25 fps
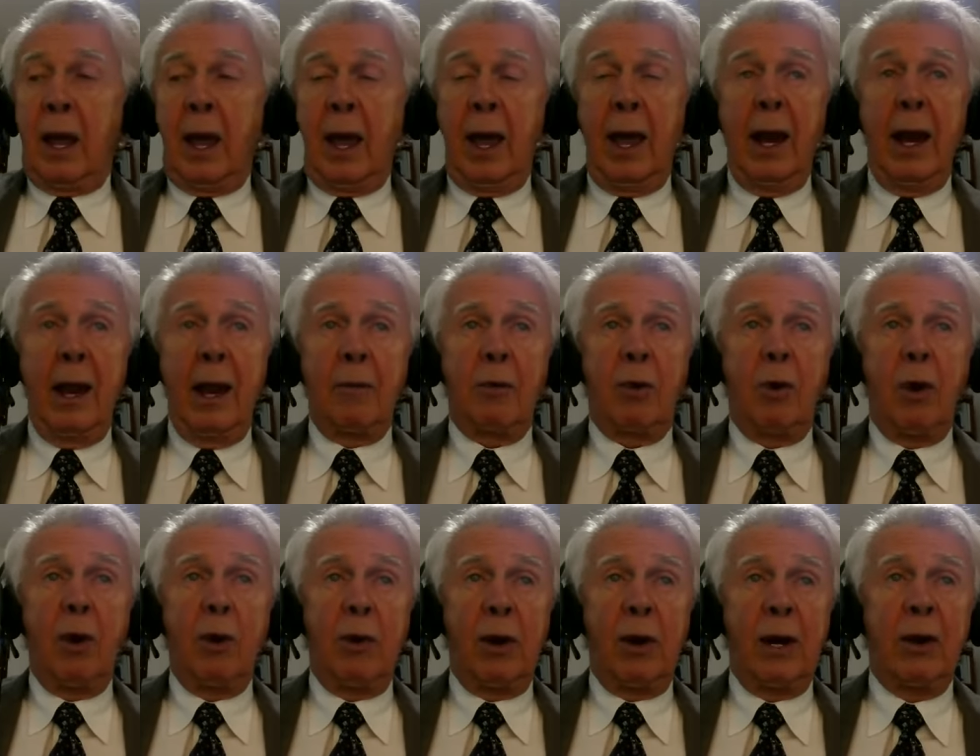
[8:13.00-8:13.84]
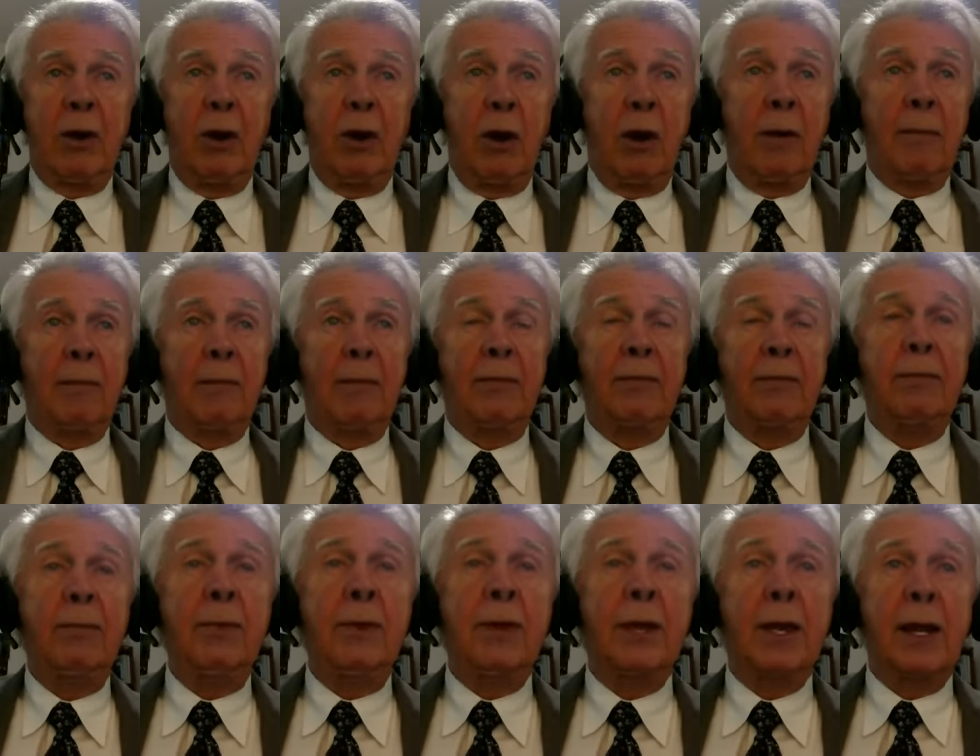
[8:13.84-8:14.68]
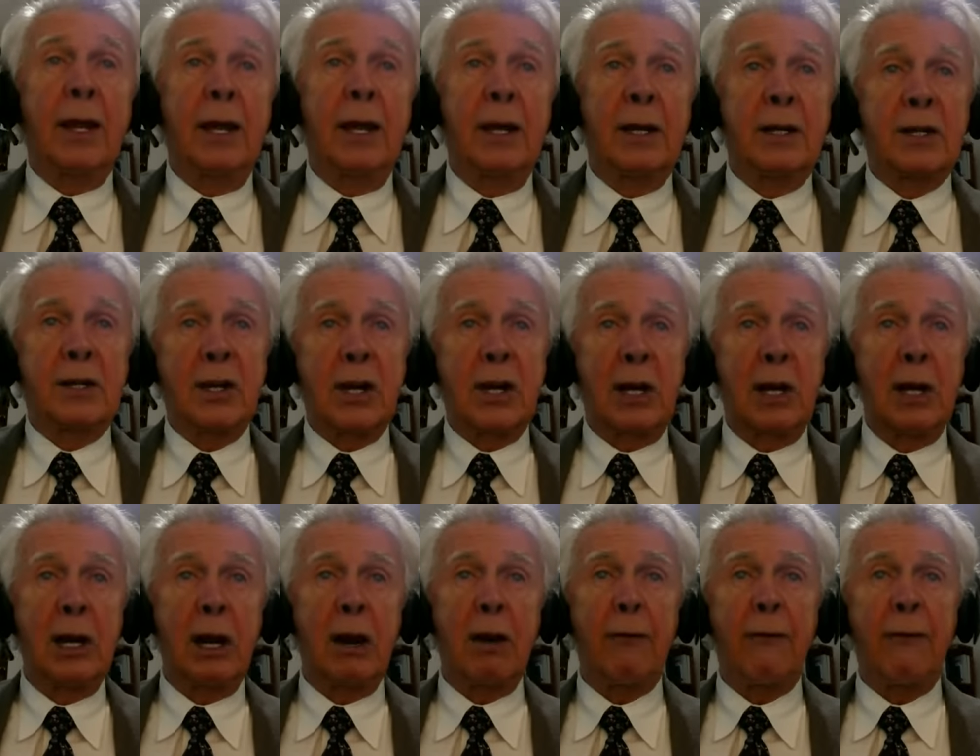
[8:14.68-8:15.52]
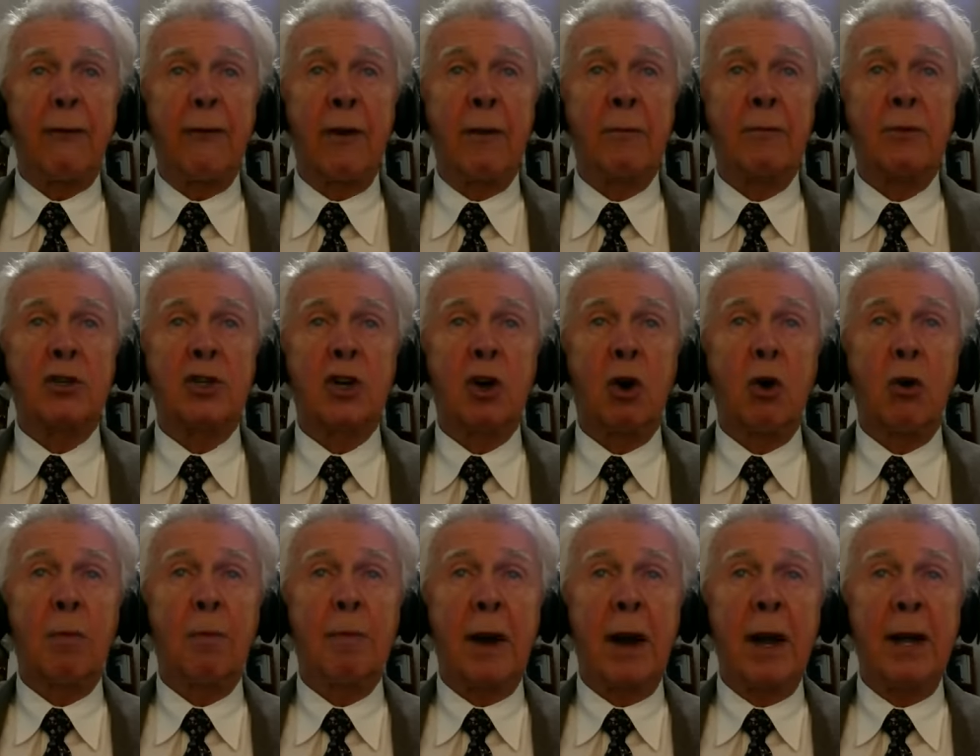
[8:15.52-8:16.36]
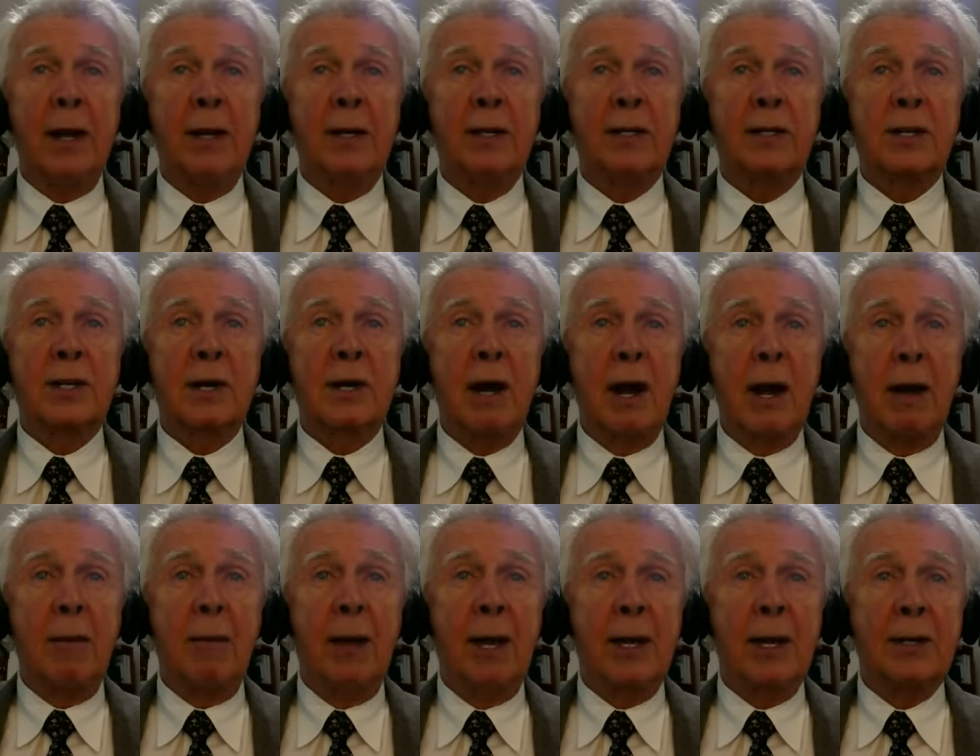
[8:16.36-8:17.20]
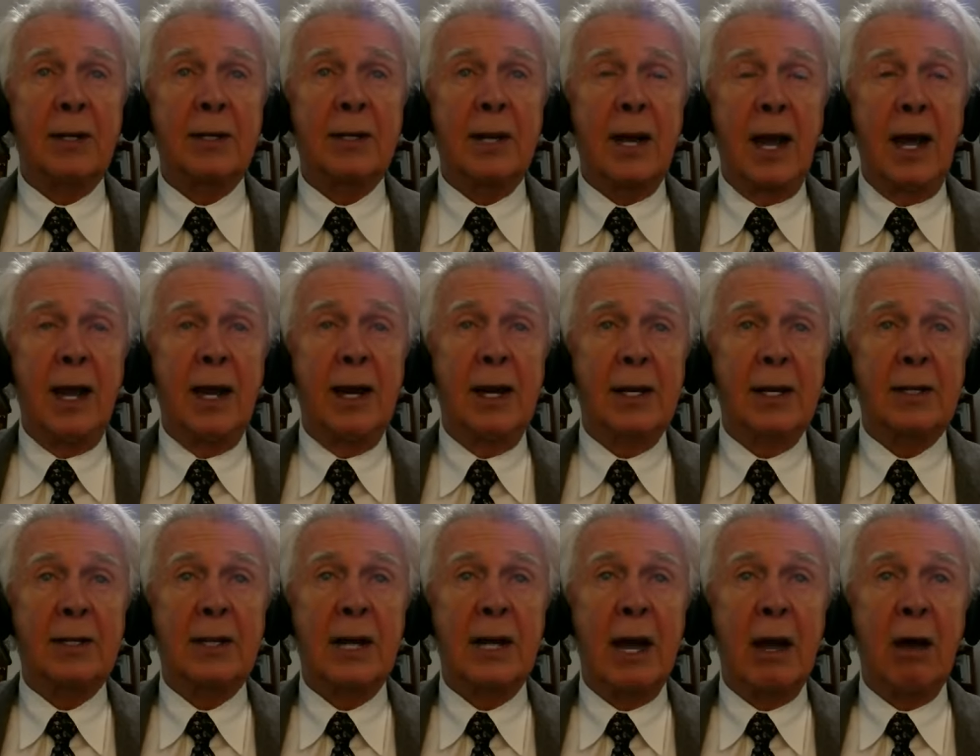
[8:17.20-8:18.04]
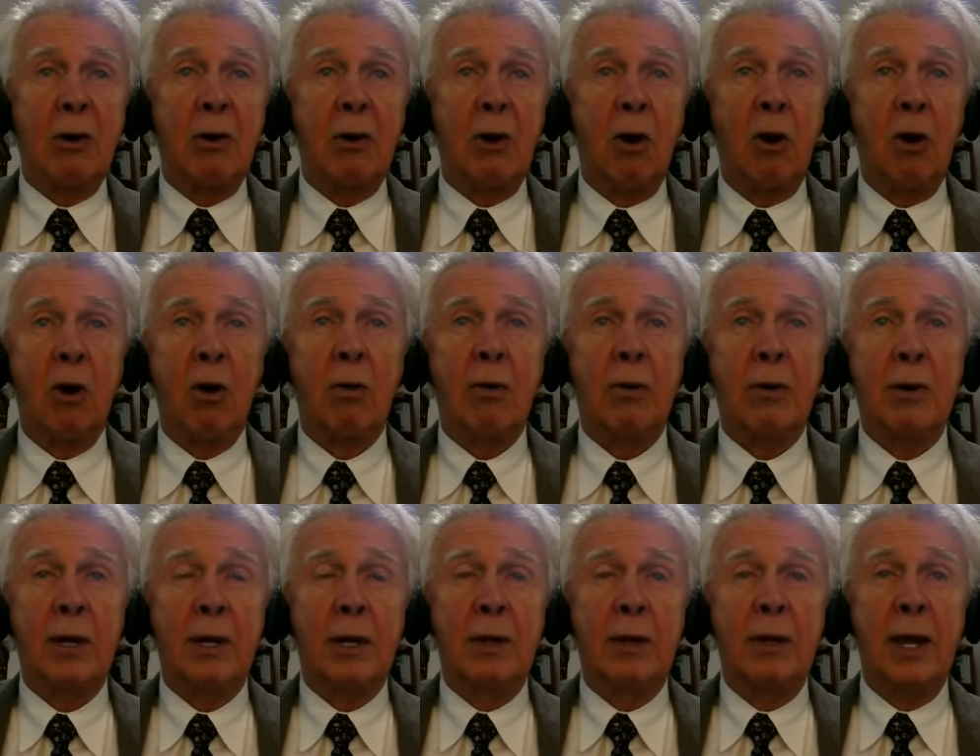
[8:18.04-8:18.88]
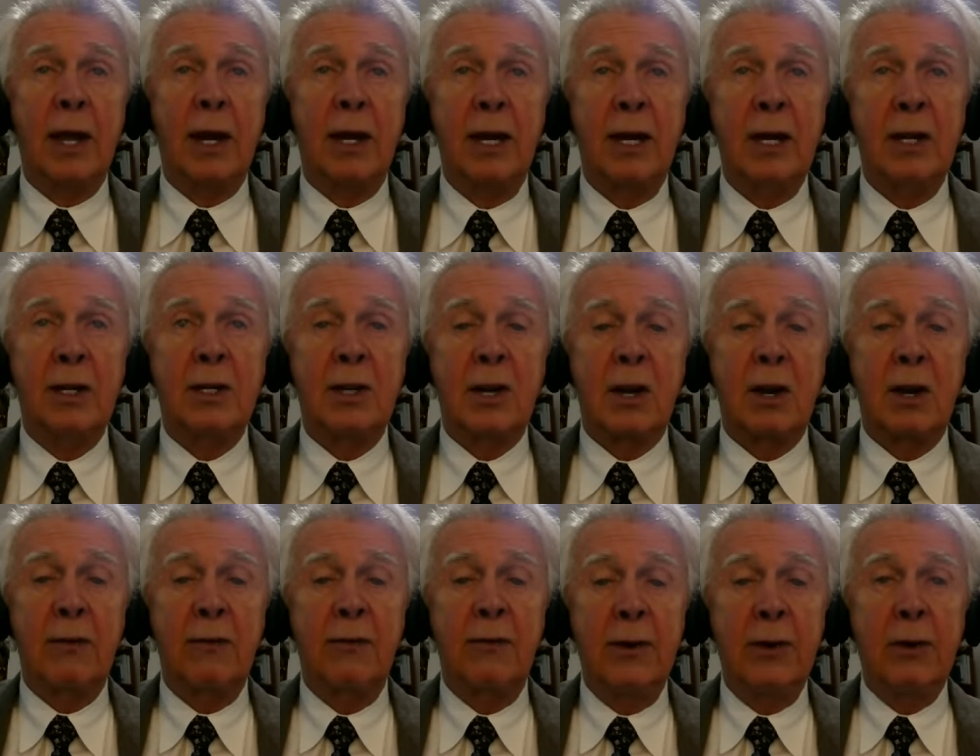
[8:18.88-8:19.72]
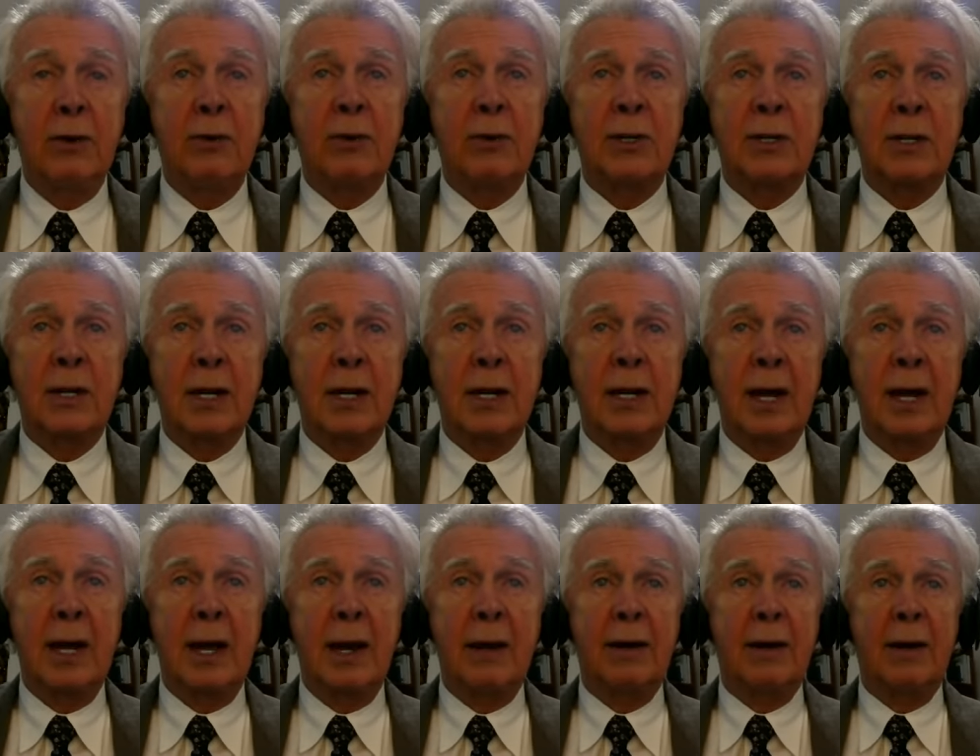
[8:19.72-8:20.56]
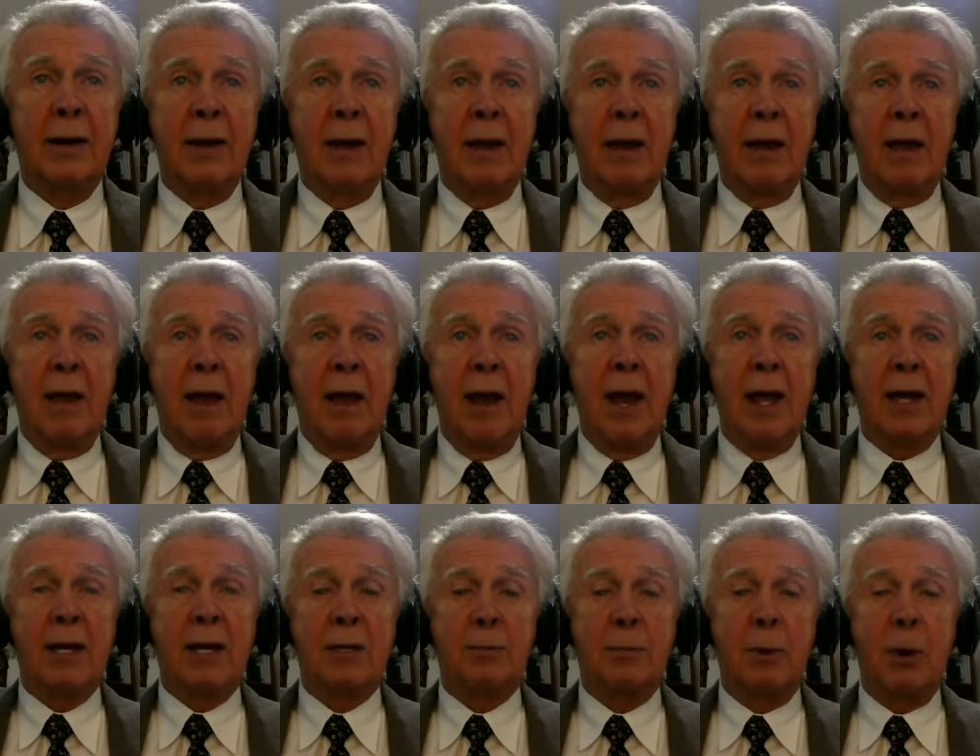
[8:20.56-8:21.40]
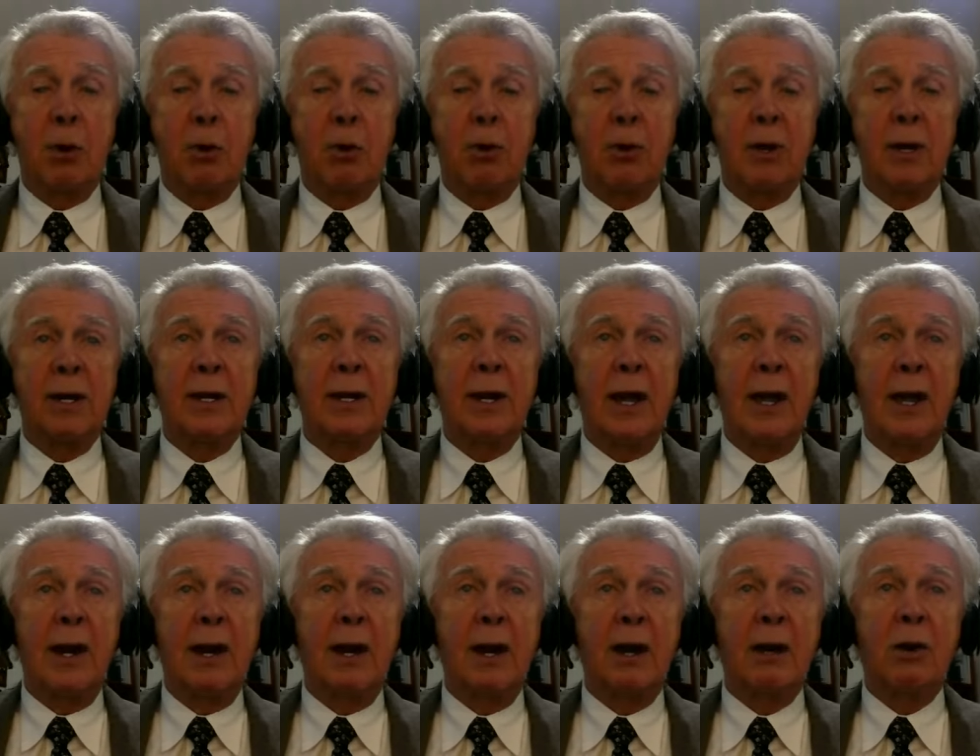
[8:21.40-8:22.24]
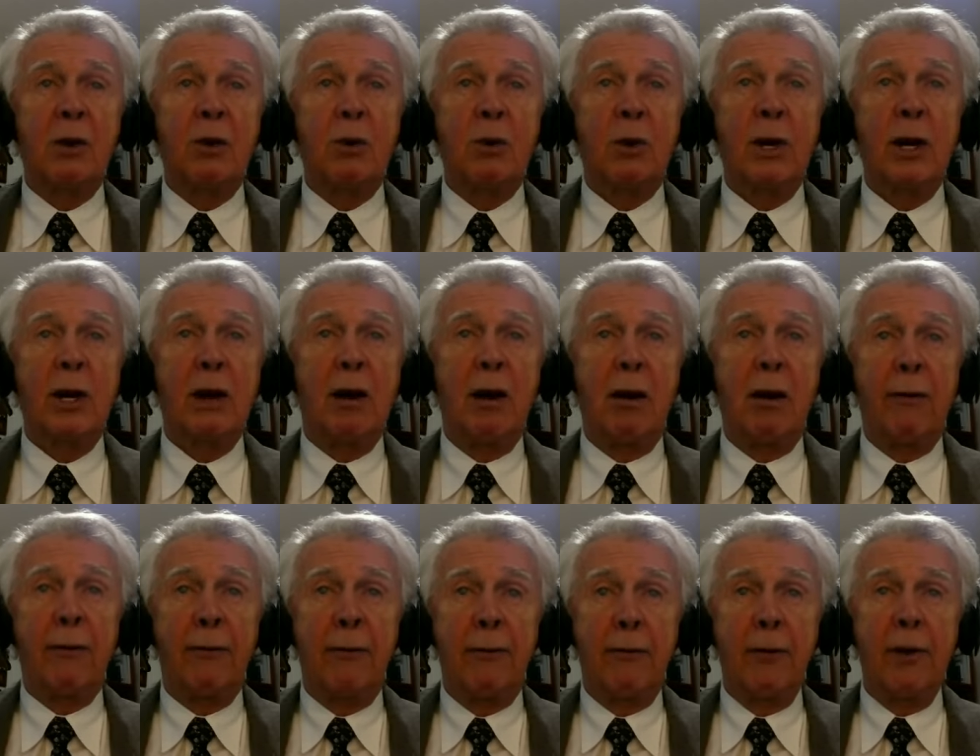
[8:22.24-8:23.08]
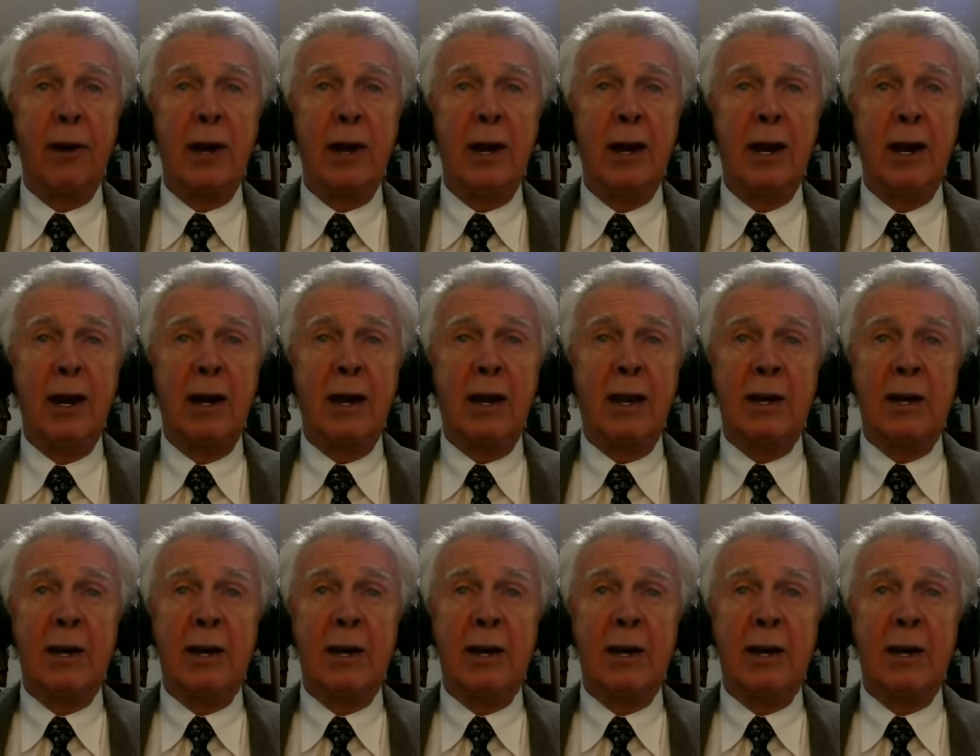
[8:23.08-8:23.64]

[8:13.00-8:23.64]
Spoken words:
And I'm quoting her. It's clear from Joe Biden's comments at his town hall that he's confused again, as Poland and Hungary are free,